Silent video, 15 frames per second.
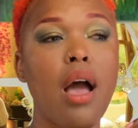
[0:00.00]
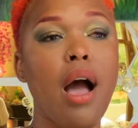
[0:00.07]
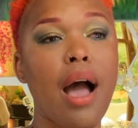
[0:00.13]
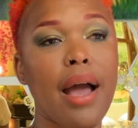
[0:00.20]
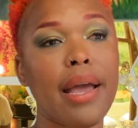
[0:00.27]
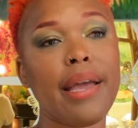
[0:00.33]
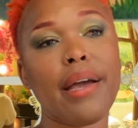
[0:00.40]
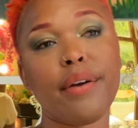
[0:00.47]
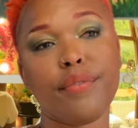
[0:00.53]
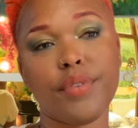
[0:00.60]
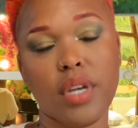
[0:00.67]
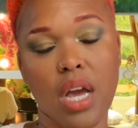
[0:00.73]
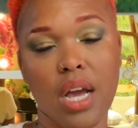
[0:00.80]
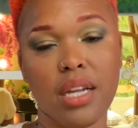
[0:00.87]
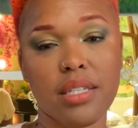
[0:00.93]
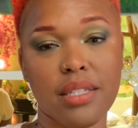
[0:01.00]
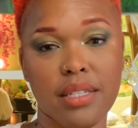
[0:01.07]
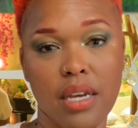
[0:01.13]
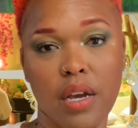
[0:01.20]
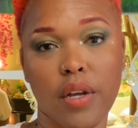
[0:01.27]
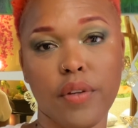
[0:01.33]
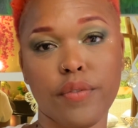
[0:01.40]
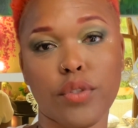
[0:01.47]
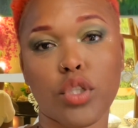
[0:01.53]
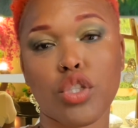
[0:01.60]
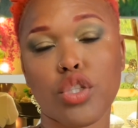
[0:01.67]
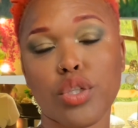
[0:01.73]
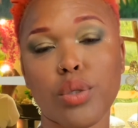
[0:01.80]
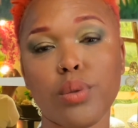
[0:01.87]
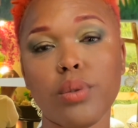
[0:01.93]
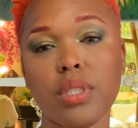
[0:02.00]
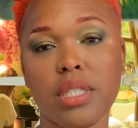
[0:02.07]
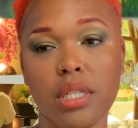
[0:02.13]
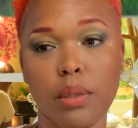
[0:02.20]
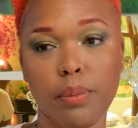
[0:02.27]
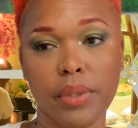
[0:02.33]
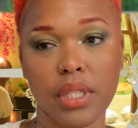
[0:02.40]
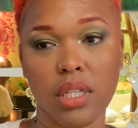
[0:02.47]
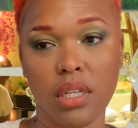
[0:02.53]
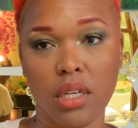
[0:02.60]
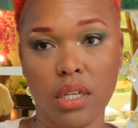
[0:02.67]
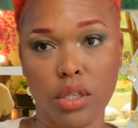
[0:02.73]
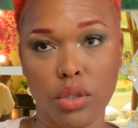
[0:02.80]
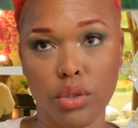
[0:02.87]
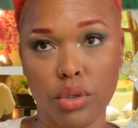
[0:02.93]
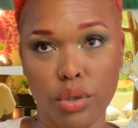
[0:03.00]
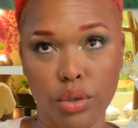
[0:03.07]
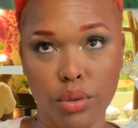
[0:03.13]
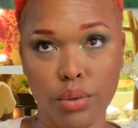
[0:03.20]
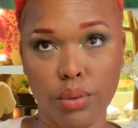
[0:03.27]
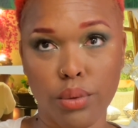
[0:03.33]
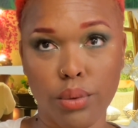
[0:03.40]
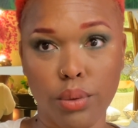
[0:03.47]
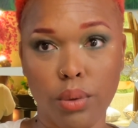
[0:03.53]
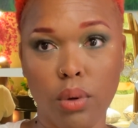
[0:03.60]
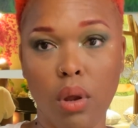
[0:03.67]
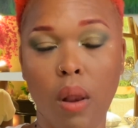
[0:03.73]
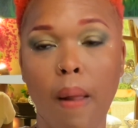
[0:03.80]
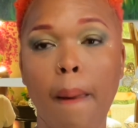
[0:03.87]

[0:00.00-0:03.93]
I have not delved too deeply into